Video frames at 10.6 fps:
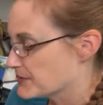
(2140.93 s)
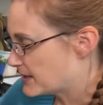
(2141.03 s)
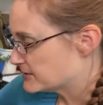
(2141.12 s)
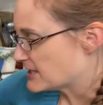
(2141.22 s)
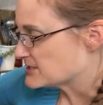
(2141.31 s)

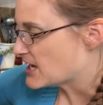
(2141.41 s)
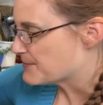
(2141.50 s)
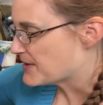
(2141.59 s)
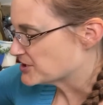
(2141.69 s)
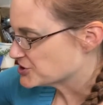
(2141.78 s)
And as I
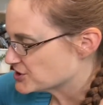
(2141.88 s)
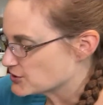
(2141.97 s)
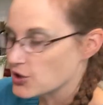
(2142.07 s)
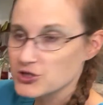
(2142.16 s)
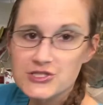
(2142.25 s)

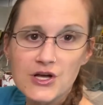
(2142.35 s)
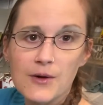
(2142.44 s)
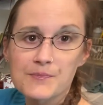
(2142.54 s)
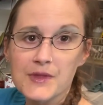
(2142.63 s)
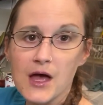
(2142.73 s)
mentioned
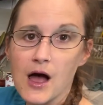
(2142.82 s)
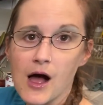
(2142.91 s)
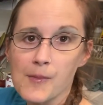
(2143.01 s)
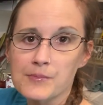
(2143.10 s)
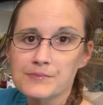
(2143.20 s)
also,
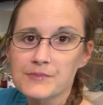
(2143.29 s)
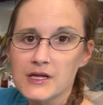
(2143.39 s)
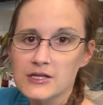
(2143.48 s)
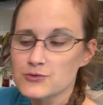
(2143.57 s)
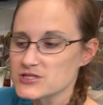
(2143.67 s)
um,
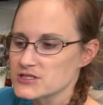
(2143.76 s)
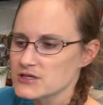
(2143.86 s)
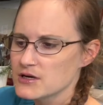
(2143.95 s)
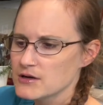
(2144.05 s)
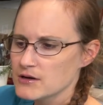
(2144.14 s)
it was,
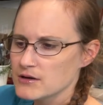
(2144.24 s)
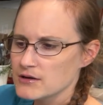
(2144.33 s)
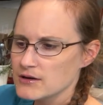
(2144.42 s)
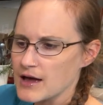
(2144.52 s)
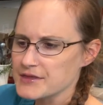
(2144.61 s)

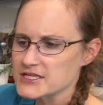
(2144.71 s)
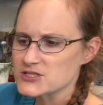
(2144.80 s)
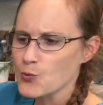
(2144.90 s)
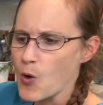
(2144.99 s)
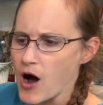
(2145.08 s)
I think,
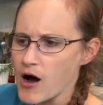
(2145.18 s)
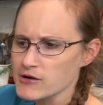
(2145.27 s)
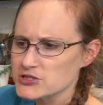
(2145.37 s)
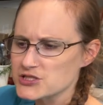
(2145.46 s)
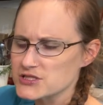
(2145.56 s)

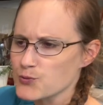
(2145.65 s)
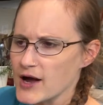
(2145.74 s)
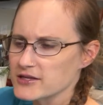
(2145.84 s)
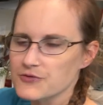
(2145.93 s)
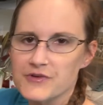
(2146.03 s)
swa, just
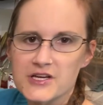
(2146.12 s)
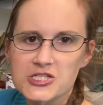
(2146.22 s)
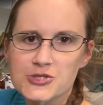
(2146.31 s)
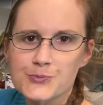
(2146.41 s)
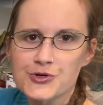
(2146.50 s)
white
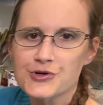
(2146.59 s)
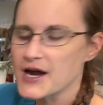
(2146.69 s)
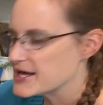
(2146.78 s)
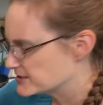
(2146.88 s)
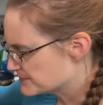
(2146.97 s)
fish
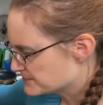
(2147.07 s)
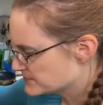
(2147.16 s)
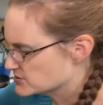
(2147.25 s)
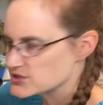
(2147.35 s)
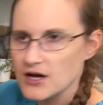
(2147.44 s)
pureed,
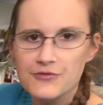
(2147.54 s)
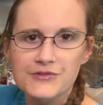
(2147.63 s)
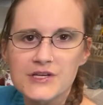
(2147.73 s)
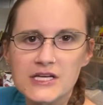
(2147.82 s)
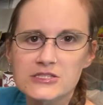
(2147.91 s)

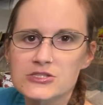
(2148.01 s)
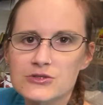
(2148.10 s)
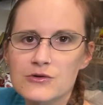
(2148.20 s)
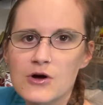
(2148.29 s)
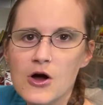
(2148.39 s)
stuffed
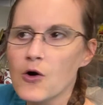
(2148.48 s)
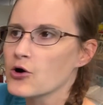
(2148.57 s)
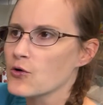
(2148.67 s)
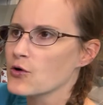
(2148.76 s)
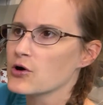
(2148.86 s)
into,
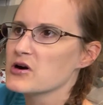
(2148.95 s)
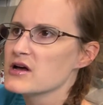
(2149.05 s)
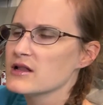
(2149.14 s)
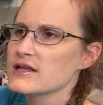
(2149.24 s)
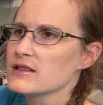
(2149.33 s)
or, or
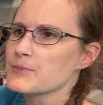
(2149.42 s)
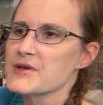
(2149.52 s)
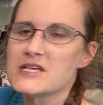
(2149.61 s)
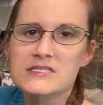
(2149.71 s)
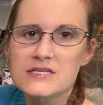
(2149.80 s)
little
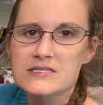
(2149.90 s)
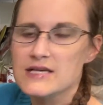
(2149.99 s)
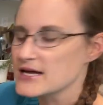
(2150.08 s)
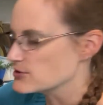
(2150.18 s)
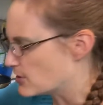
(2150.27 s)
pieces, I don't